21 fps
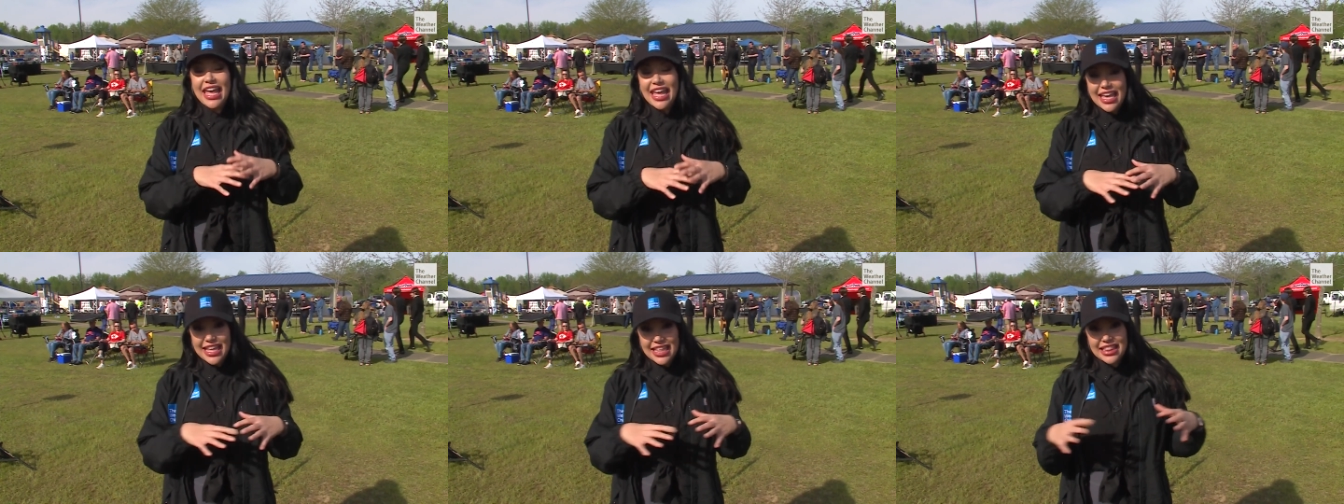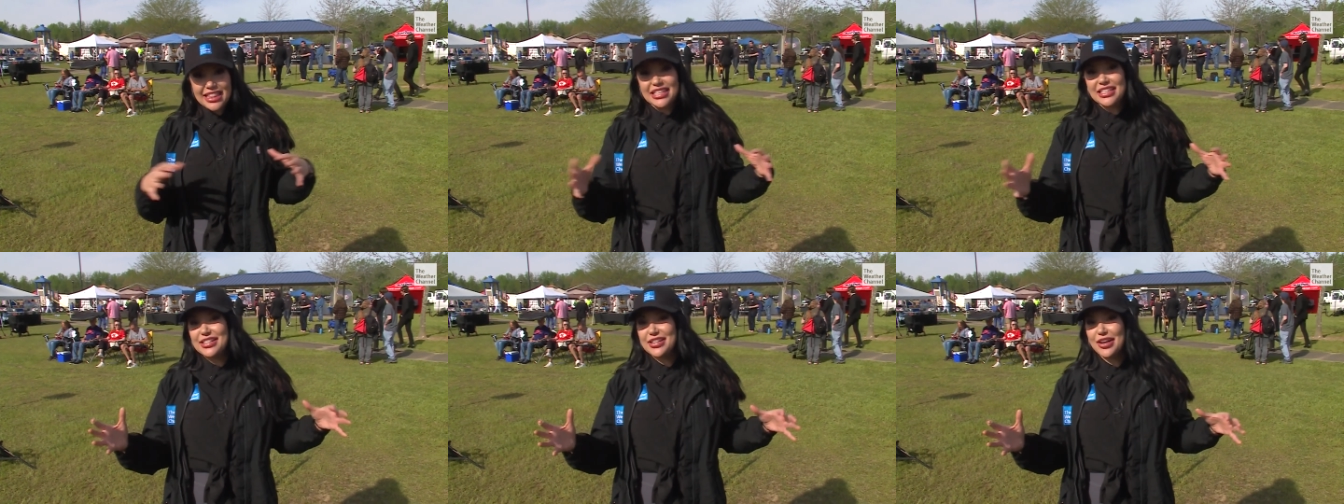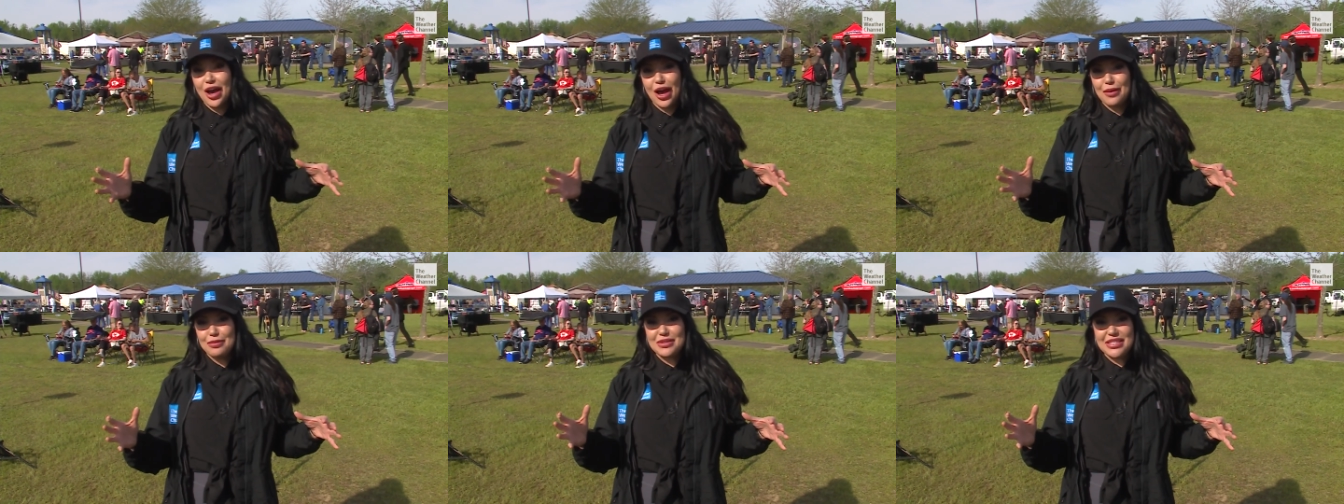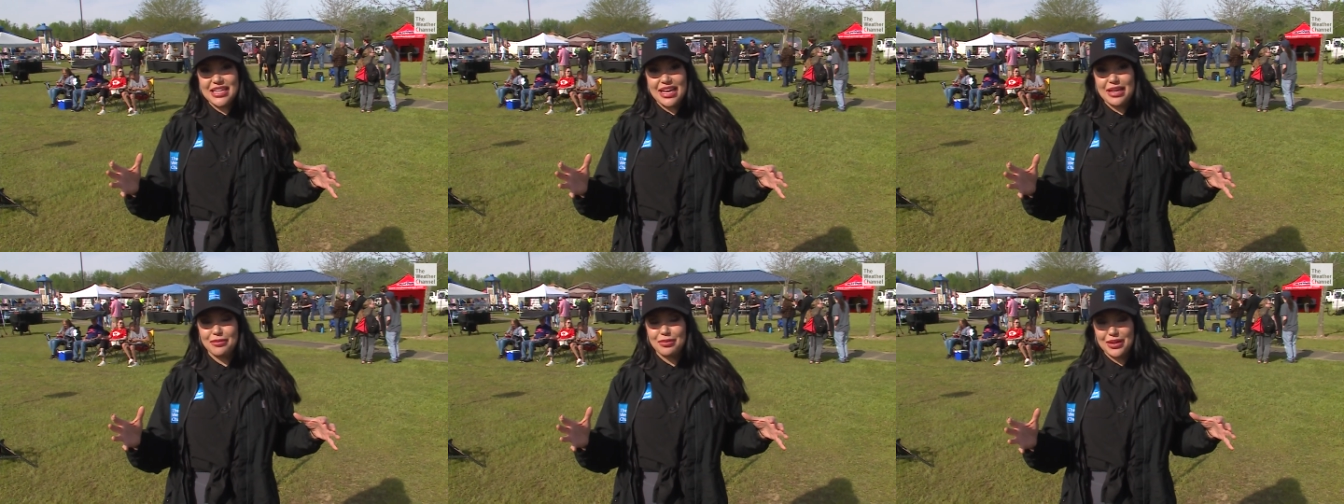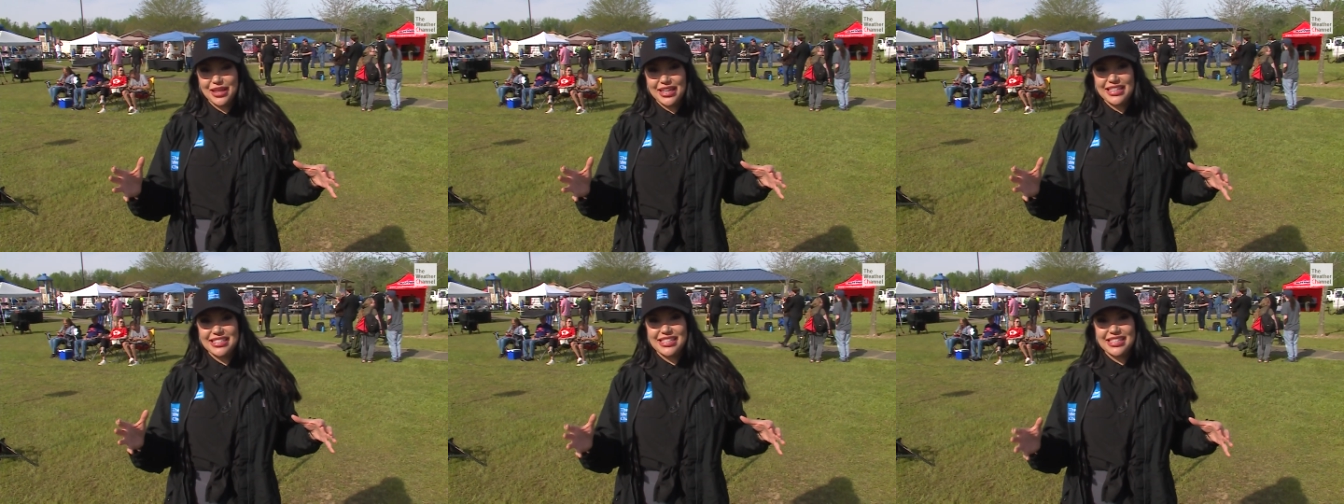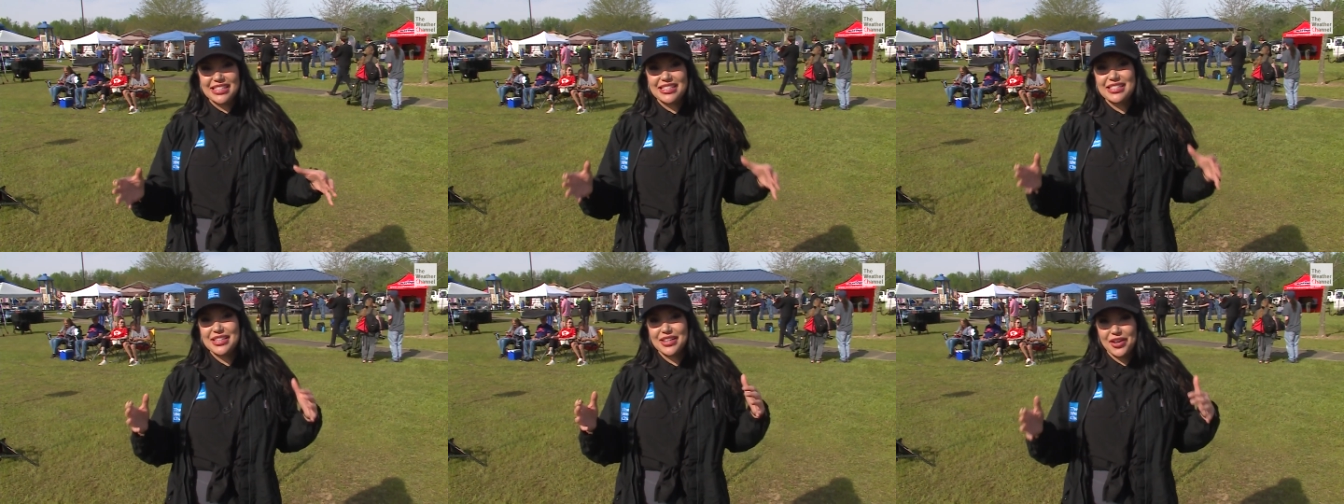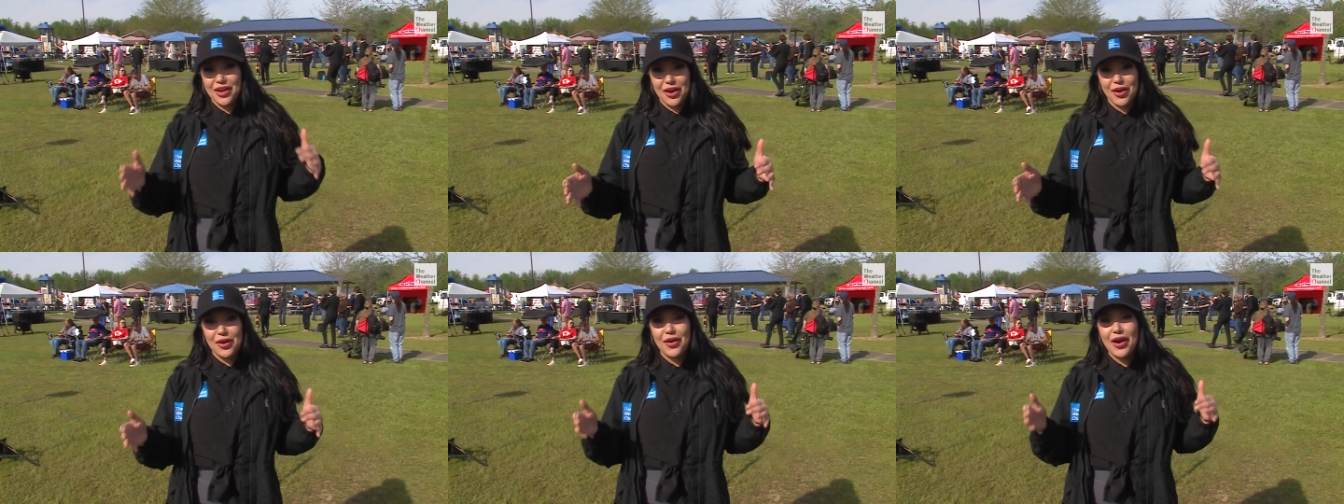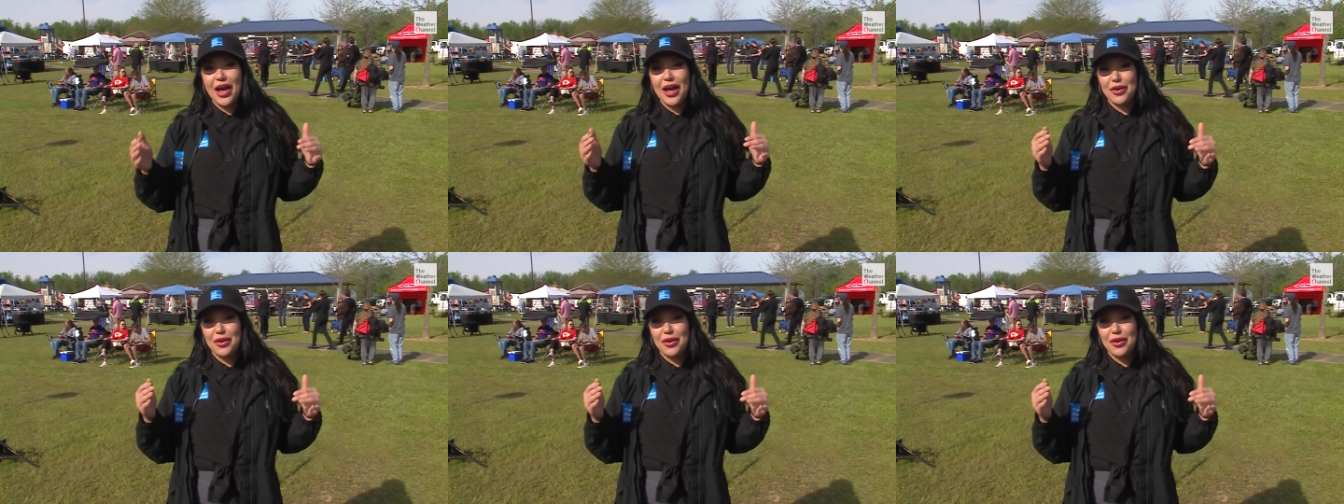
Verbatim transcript: in the top 10 places to go